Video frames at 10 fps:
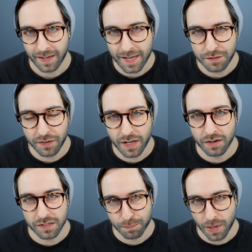today's video
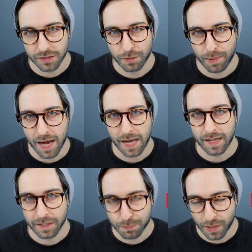is sponsored by
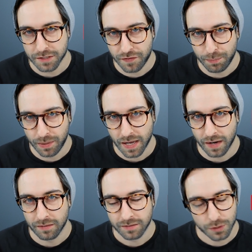
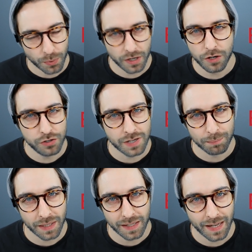ExpressVPN, so we're going to do
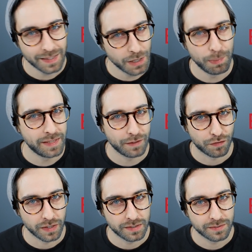something a little bit
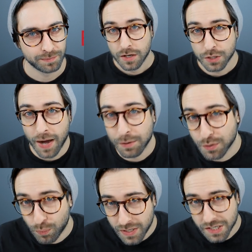different. So I was
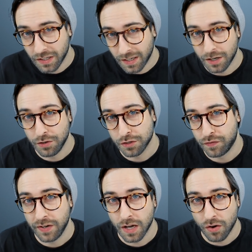originally going to do this
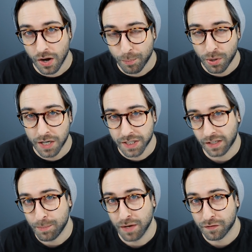video on a project
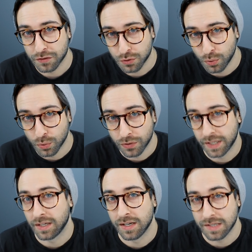I made for school that
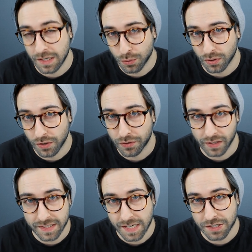does indoor
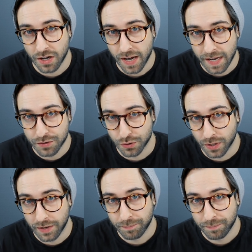localization on Android,